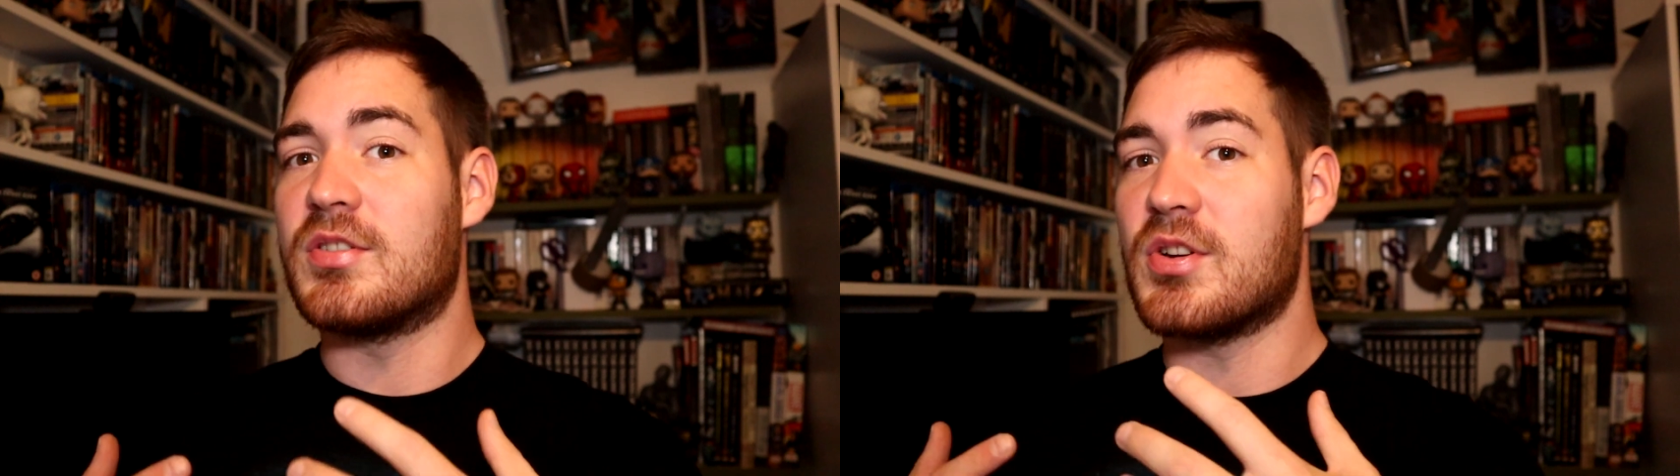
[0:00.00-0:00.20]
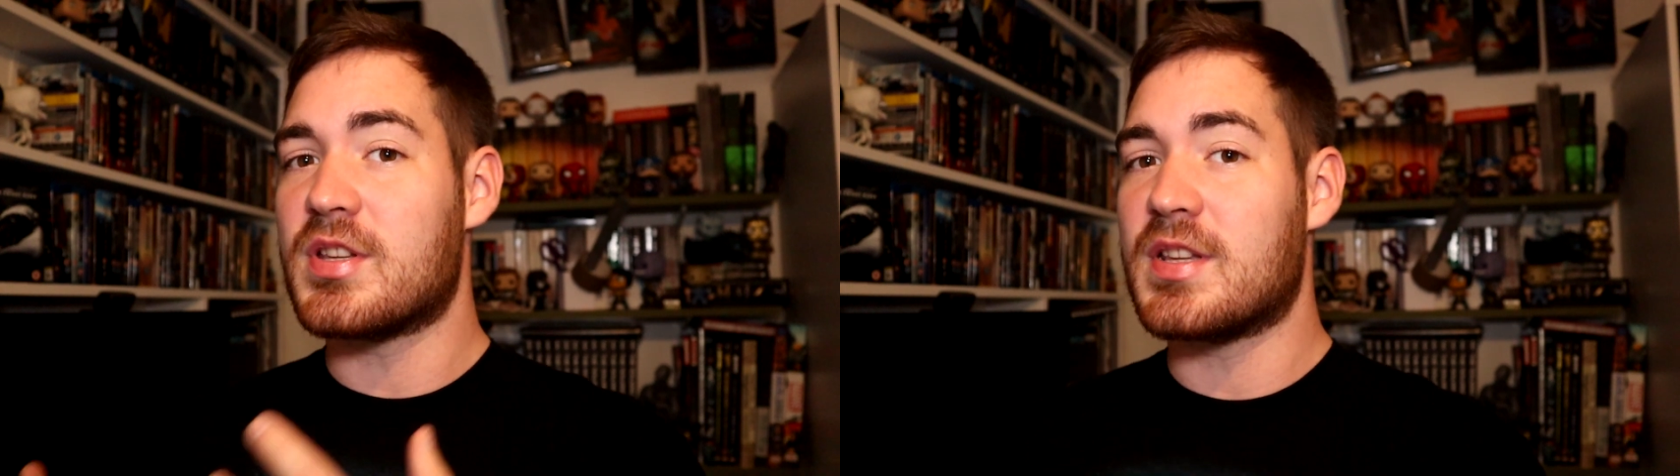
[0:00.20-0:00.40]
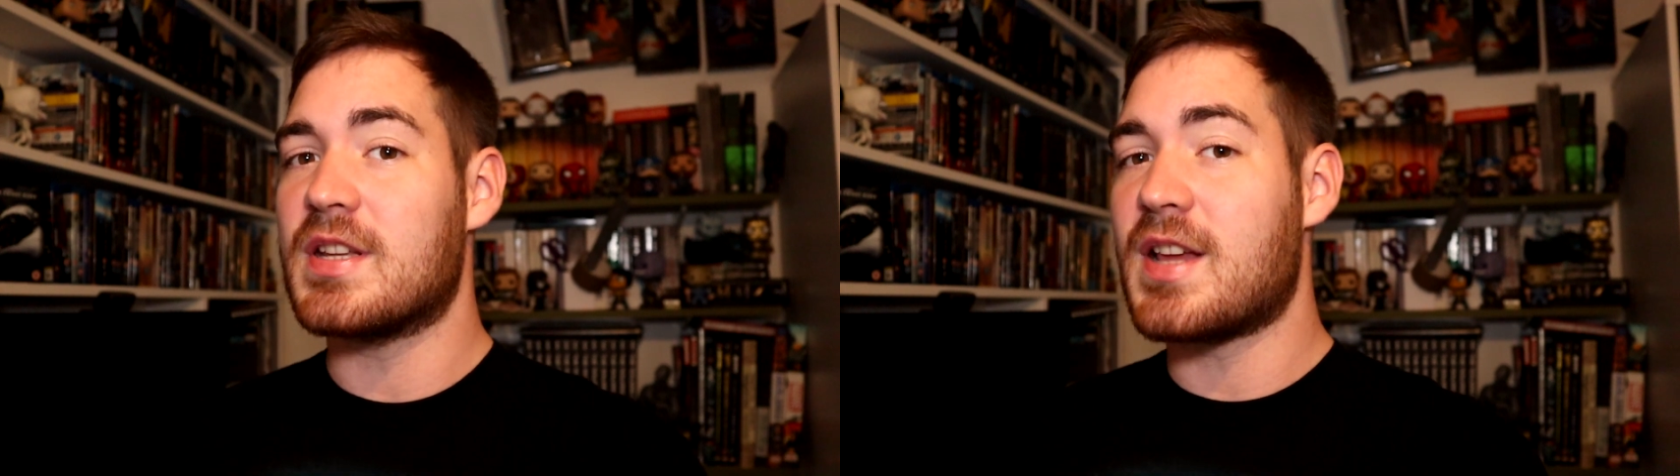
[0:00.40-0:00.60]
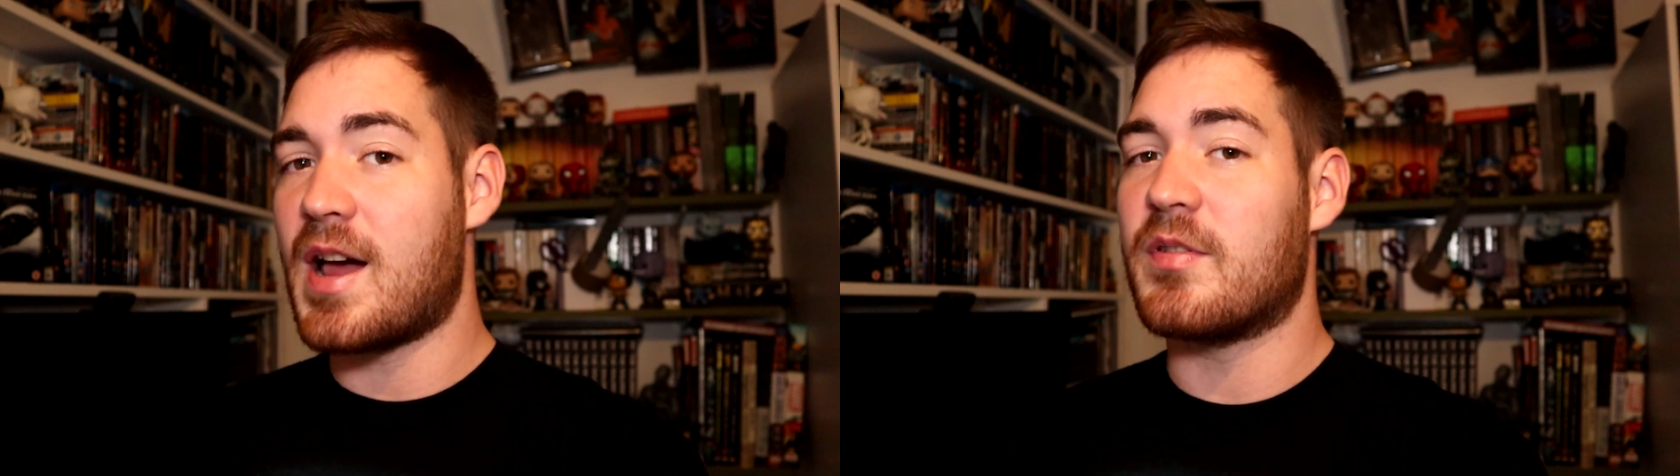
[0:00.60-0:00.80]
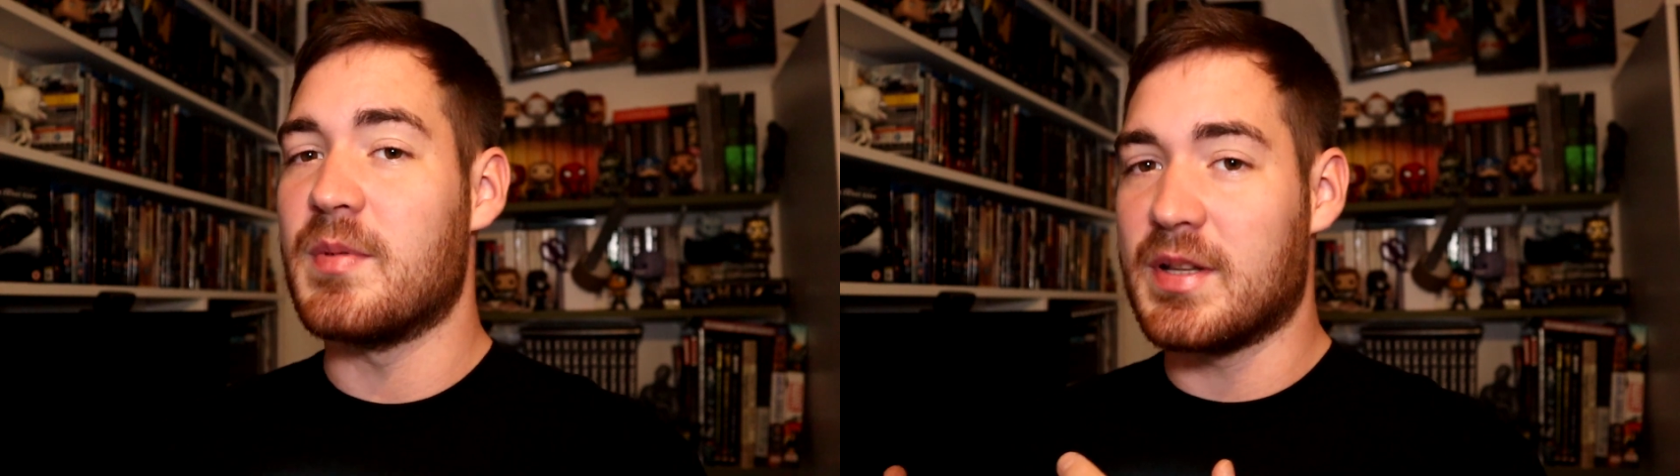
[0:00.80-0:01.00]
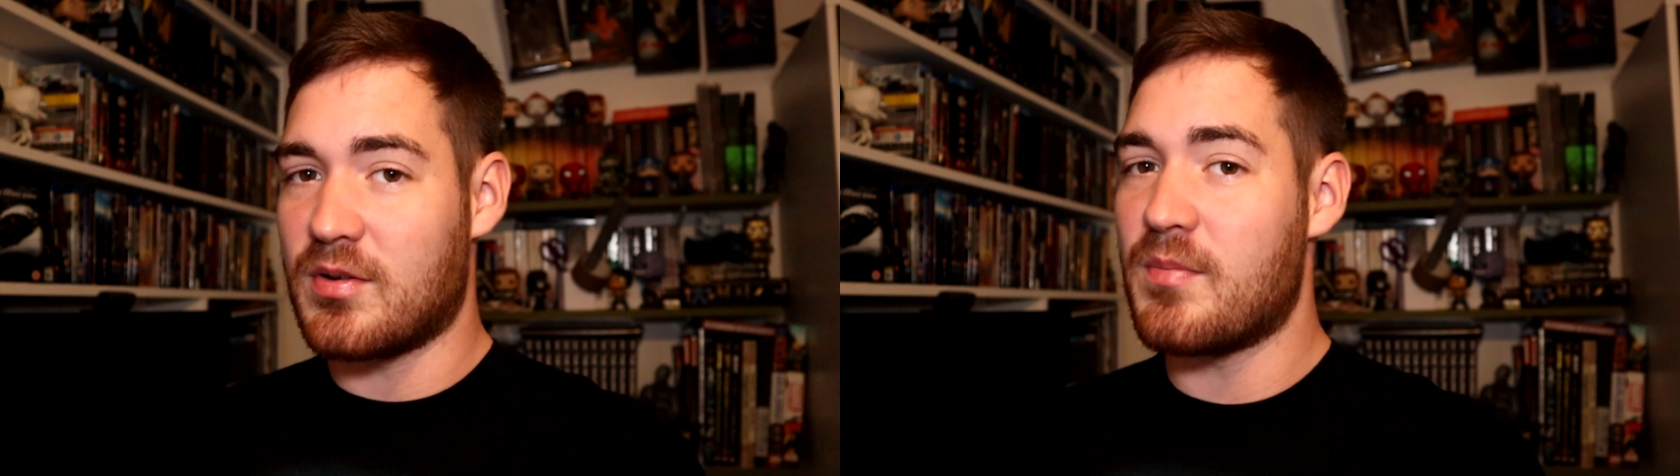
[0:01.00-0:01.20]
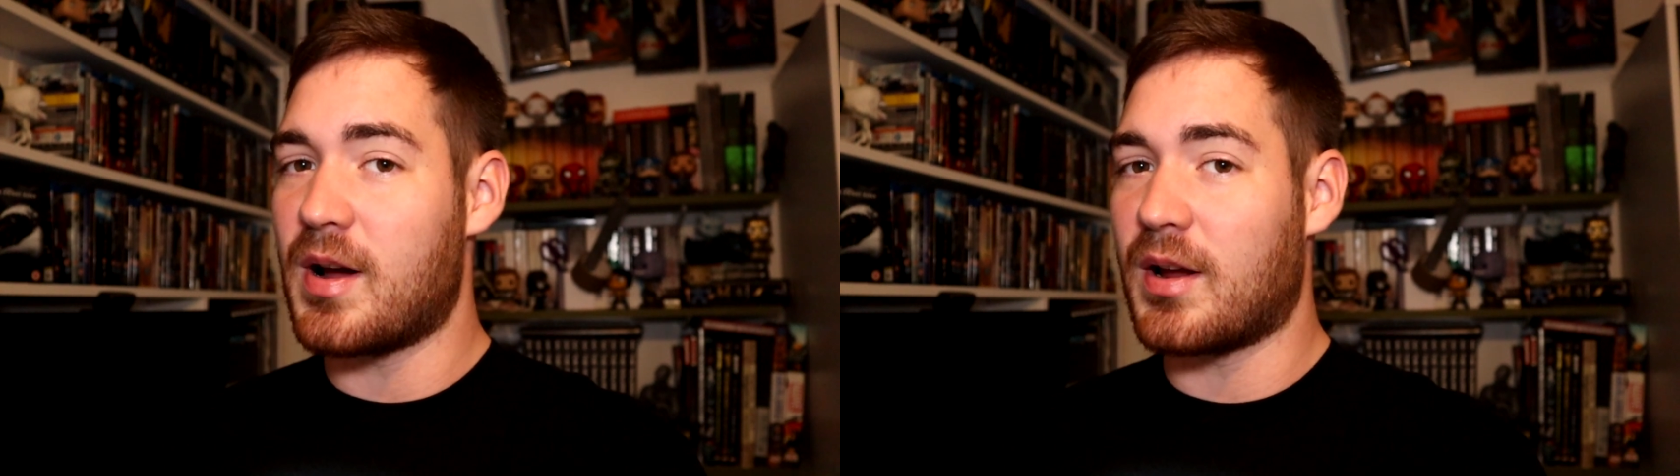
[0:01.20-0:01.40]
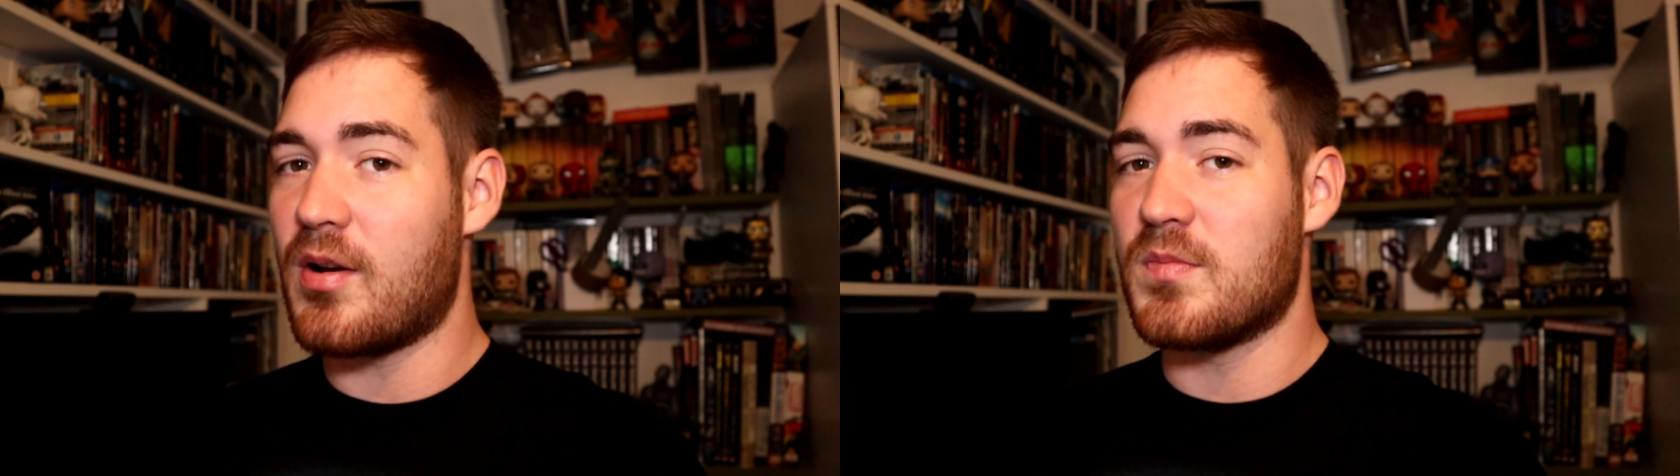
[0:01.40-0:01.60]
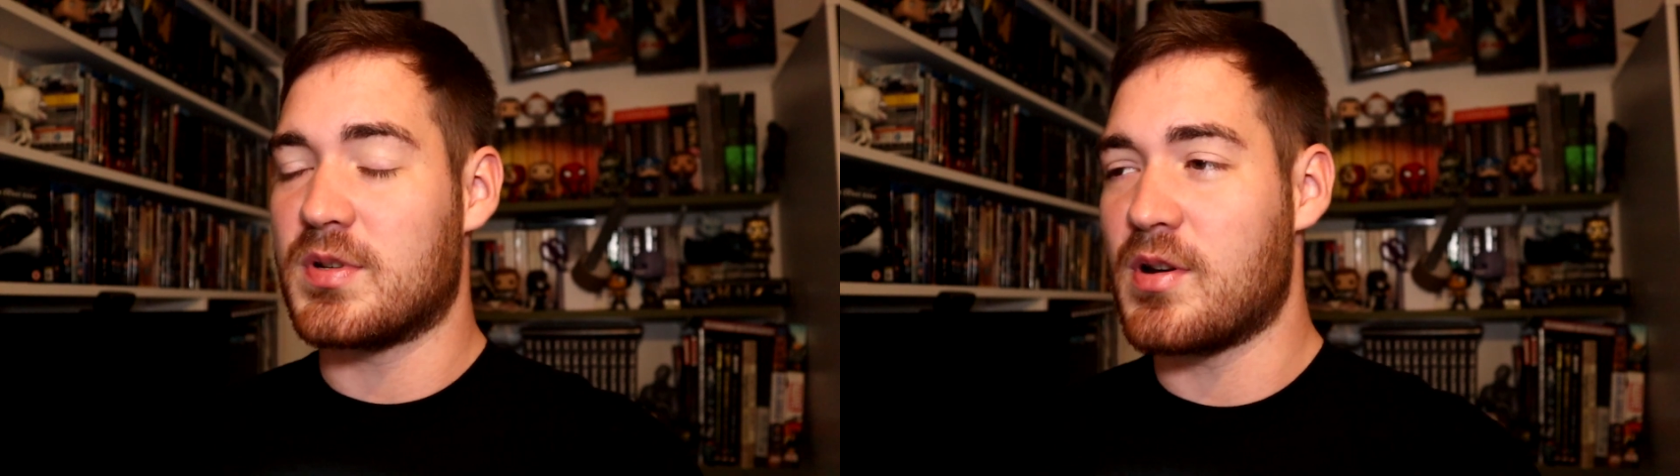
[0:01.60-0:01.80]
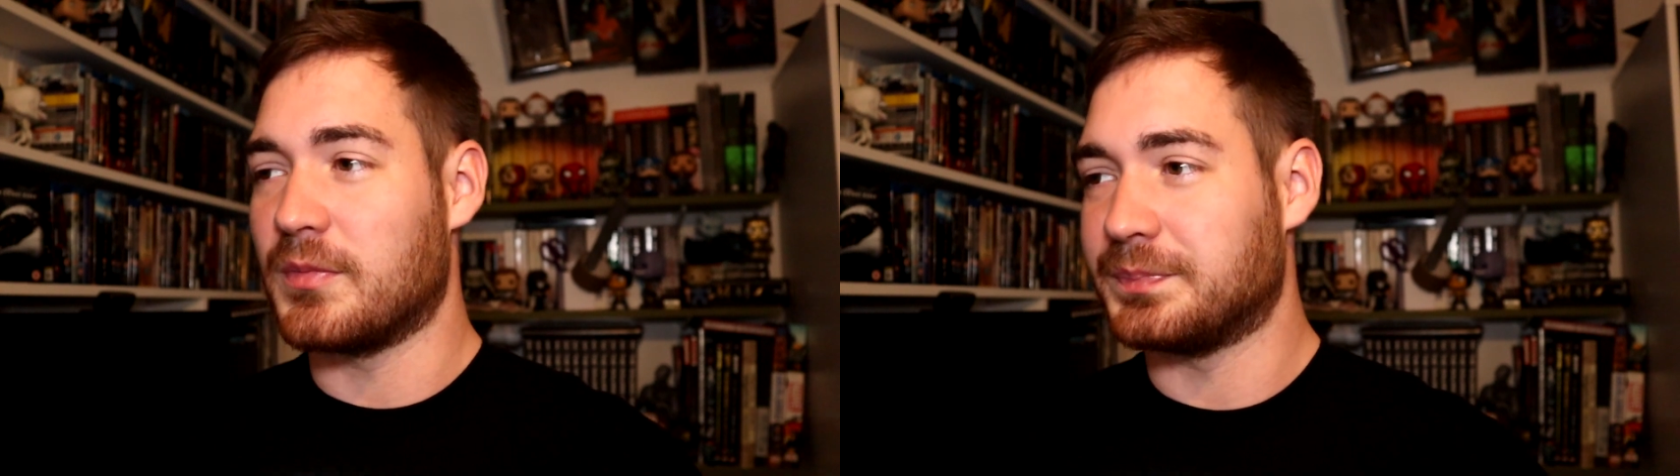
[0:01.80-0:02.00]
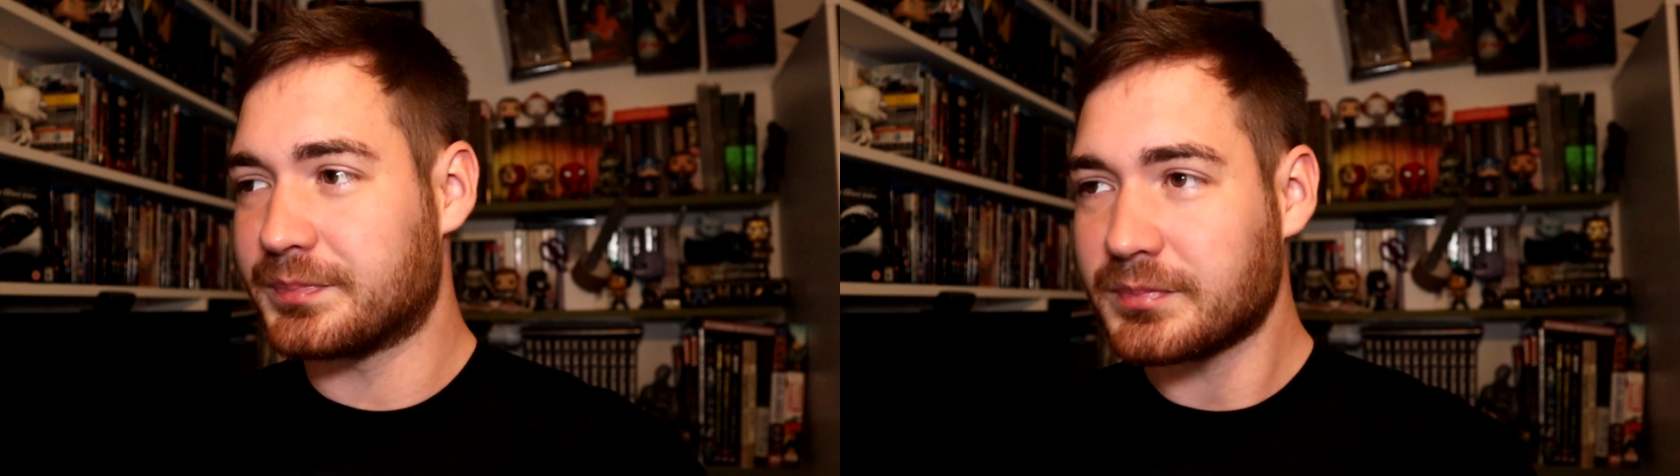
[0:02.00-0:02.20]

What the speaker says: just in time for me to come back home. So